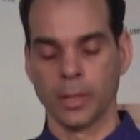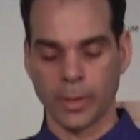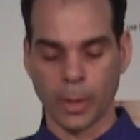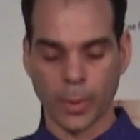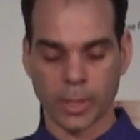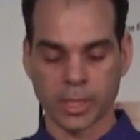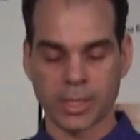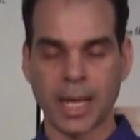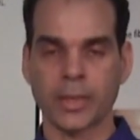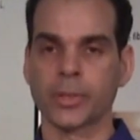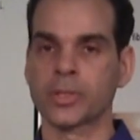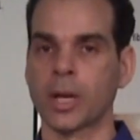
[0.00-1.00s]
They wanted to
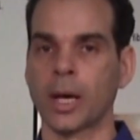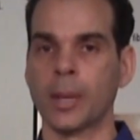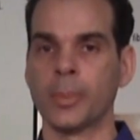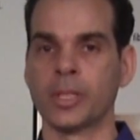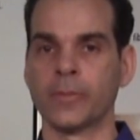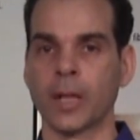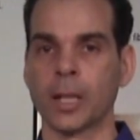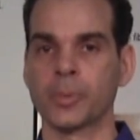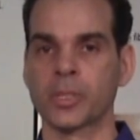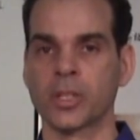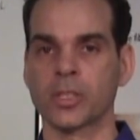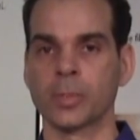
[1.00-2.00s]
take their time and develop
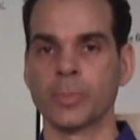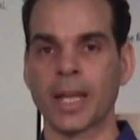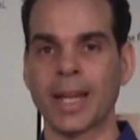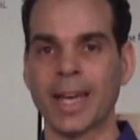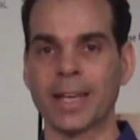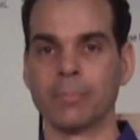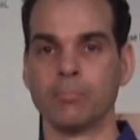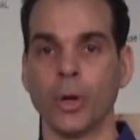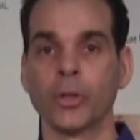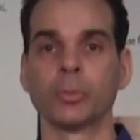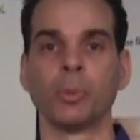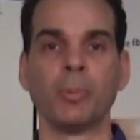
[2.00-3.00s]
a system that added
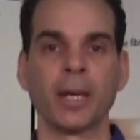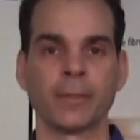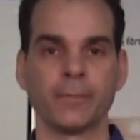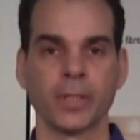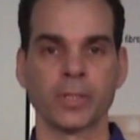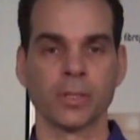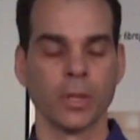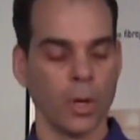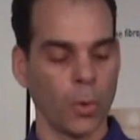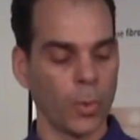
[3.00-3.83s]
multiple benefits